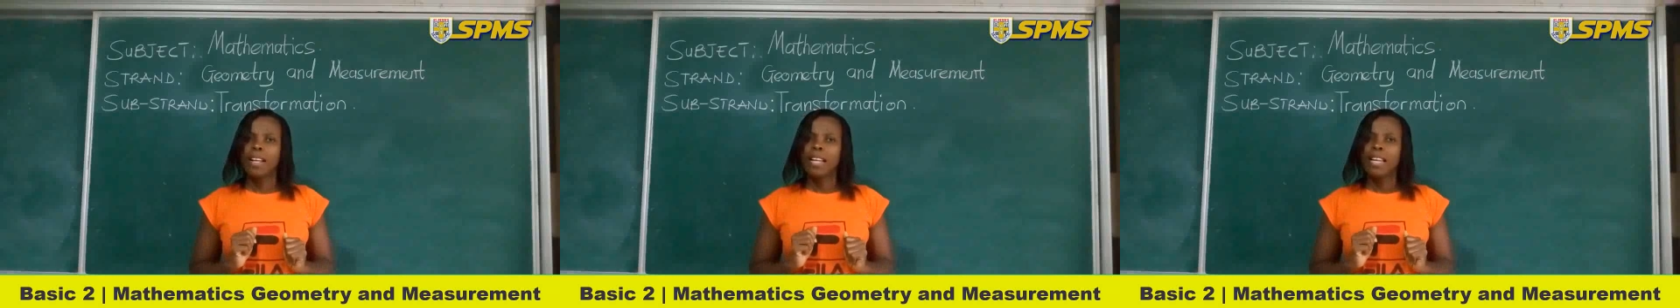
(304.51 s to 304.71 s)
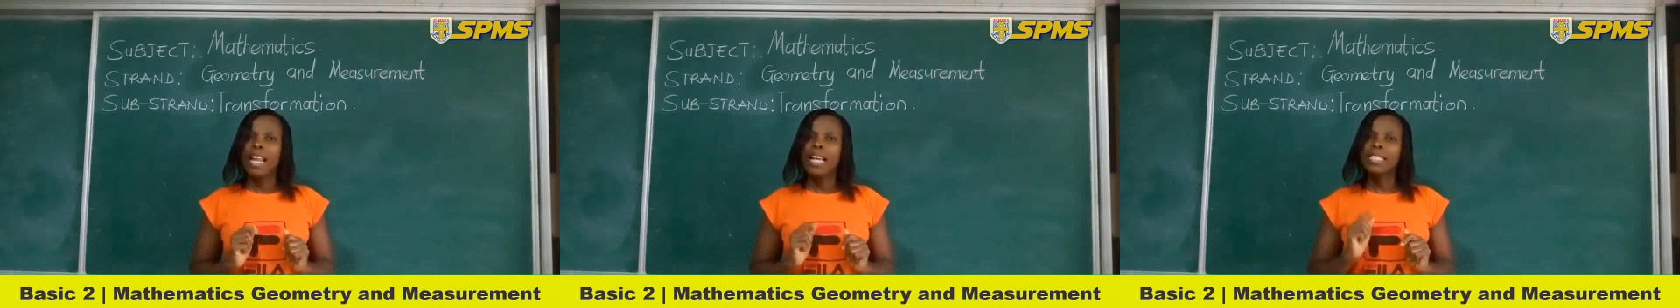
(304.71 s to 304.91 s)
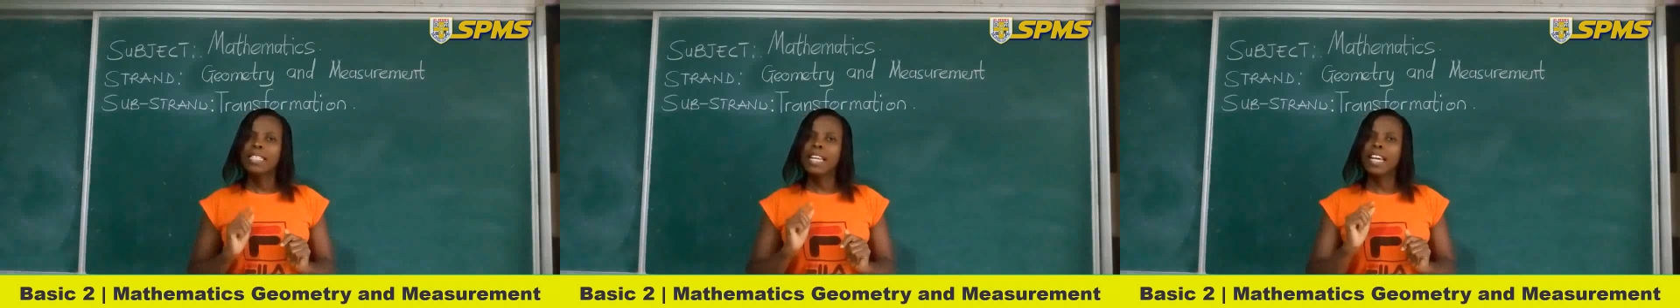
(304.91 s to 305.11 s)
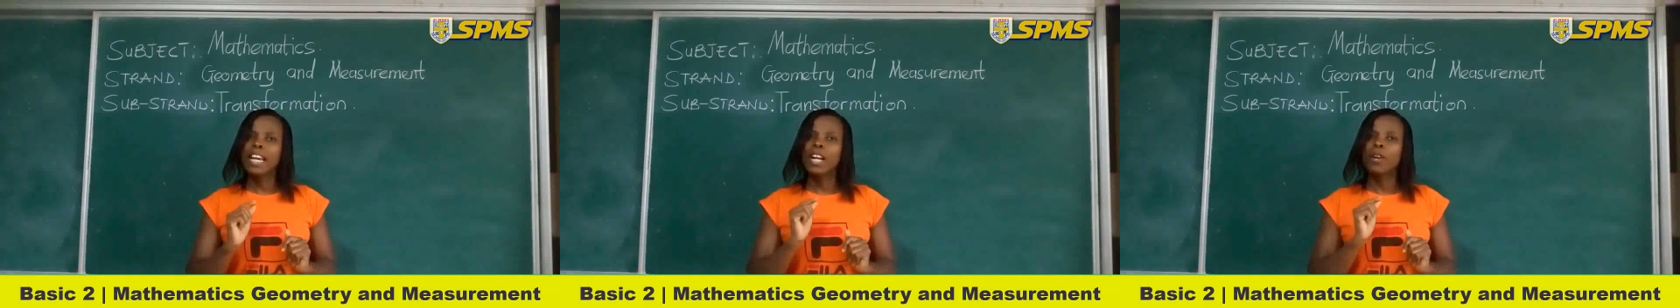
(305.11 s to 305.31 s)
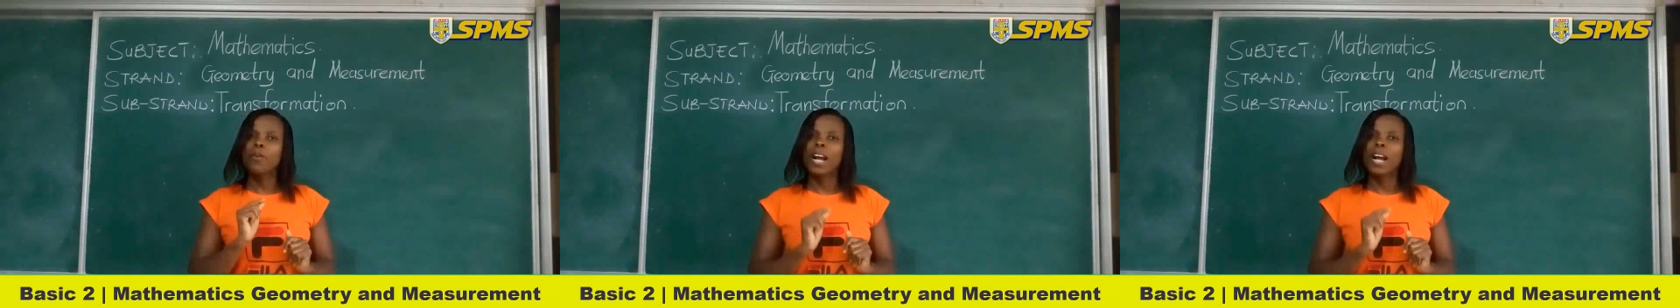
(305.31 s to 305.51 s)
Let's take
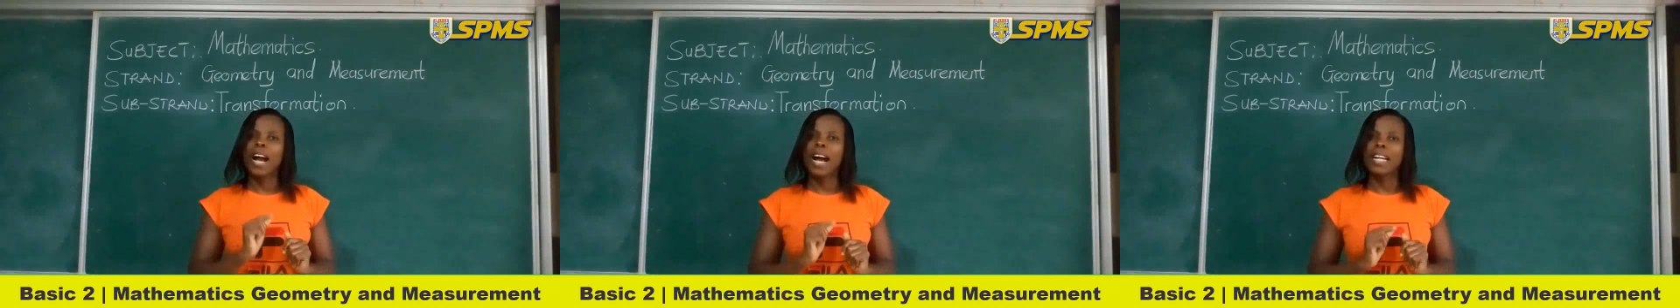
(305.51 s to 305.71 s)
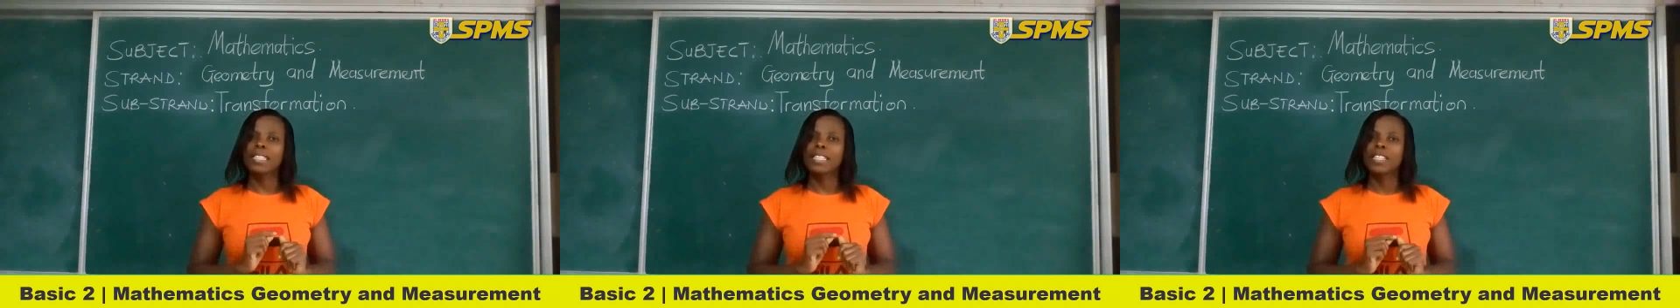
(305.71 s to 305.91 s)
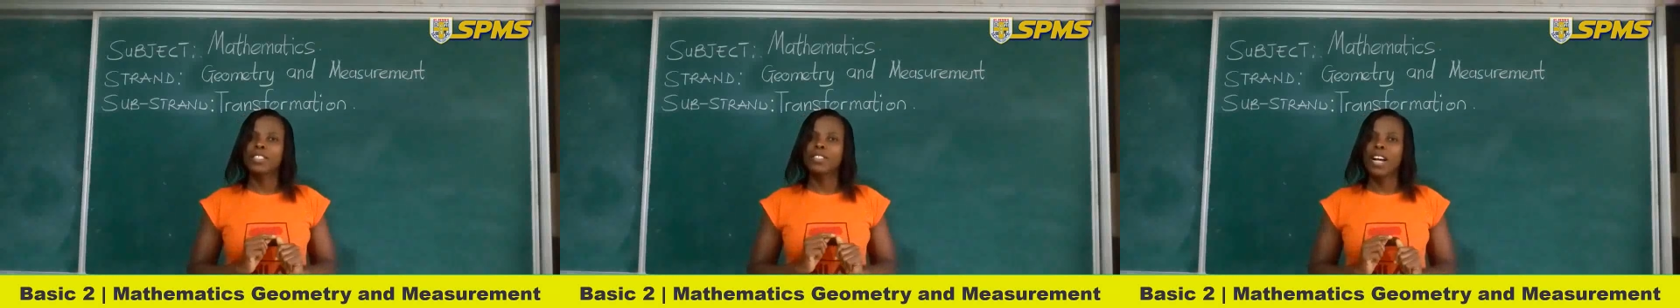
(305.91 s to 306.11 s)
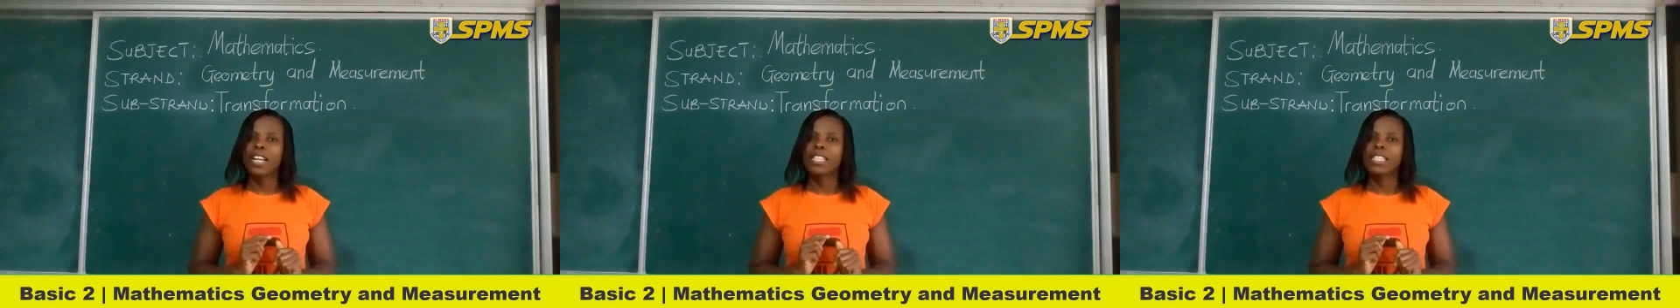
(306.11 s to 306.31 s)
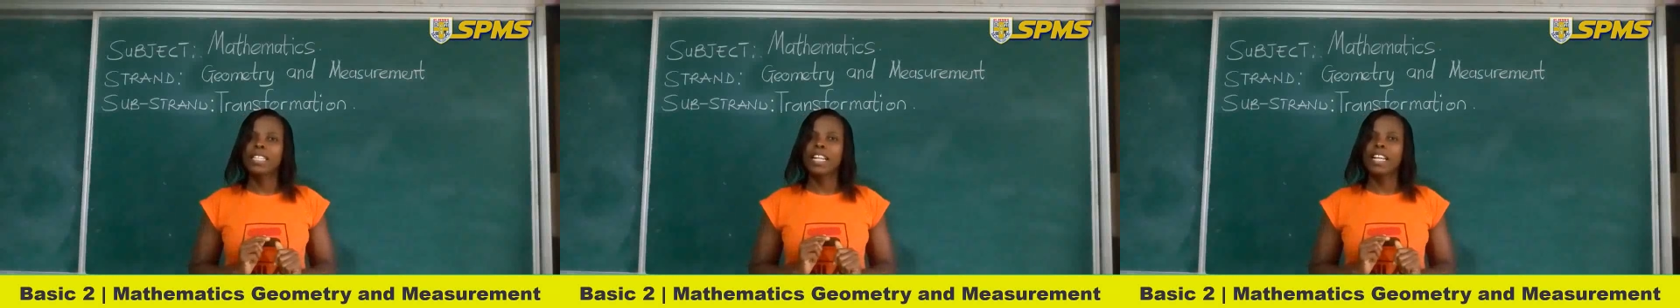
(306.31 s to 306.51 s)
a look at
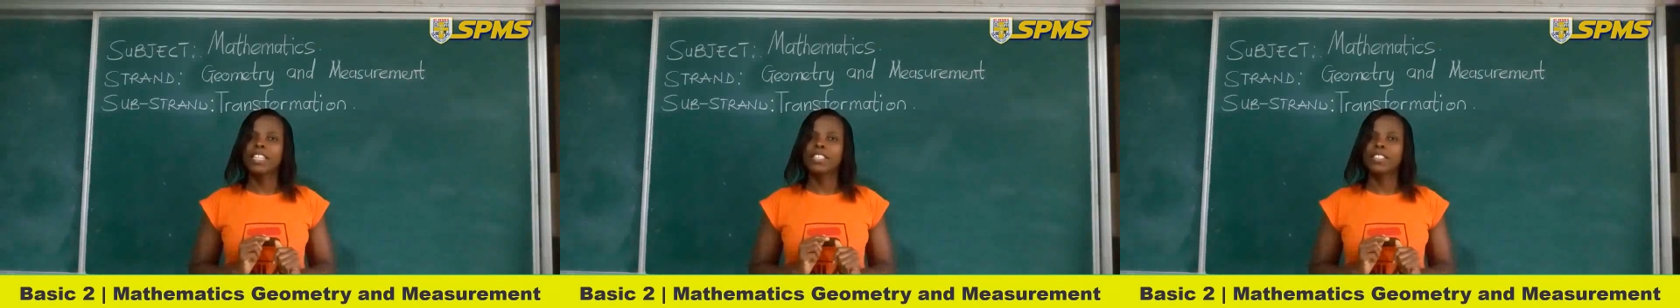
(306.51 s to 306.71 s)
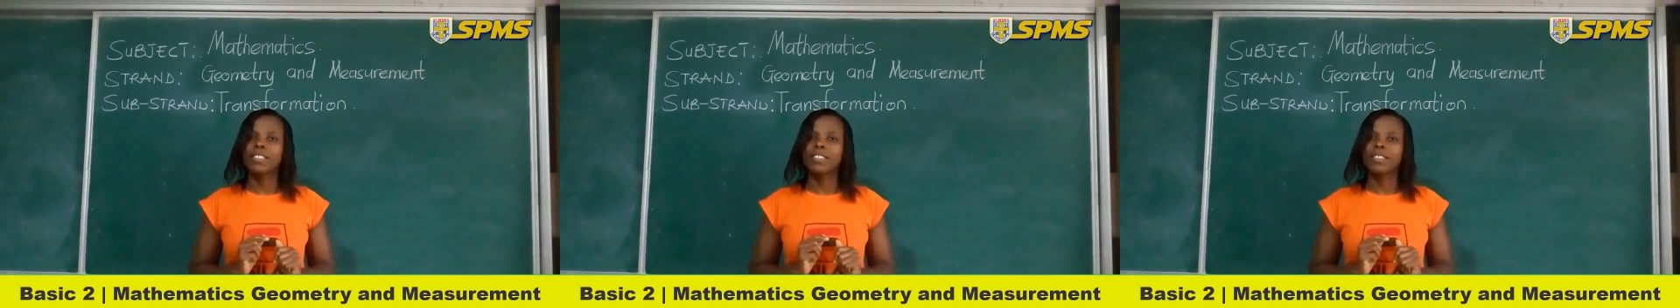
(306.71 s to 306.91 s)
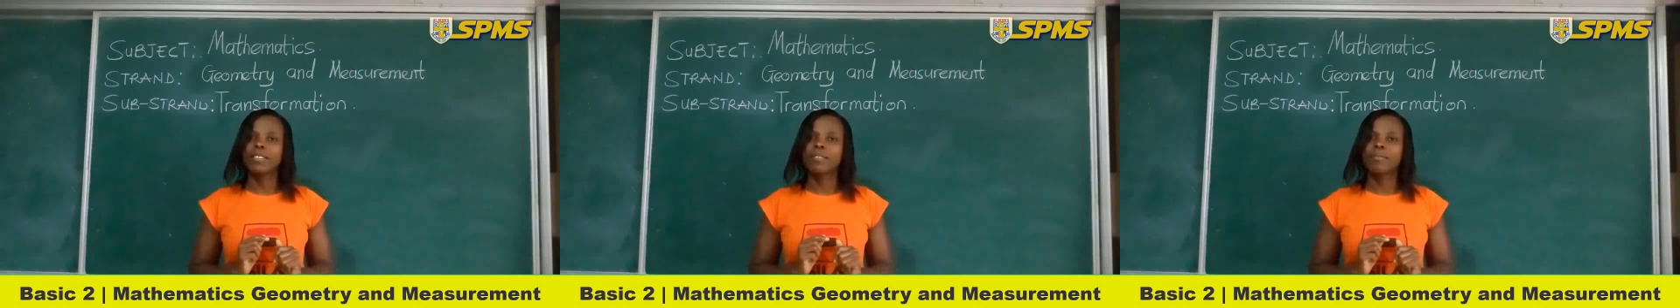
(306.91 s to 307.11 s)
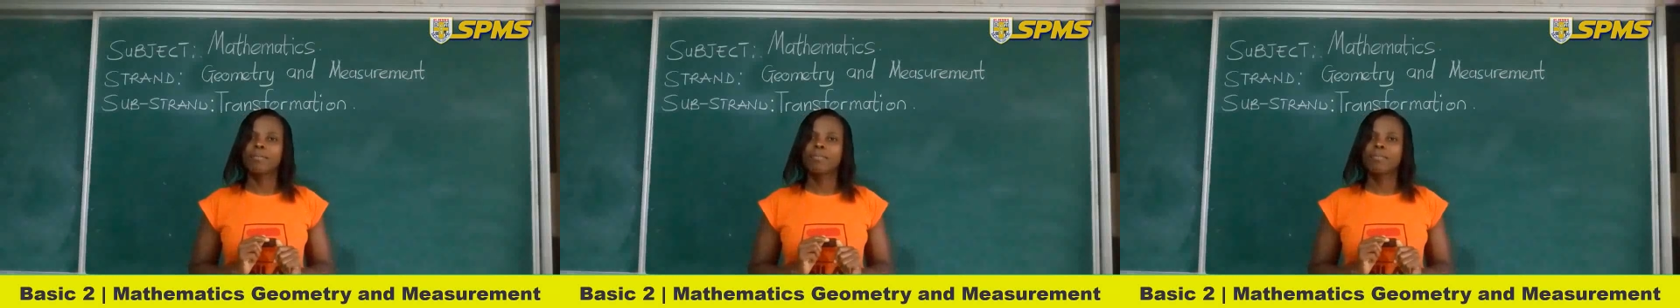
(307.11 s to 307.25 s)
translation.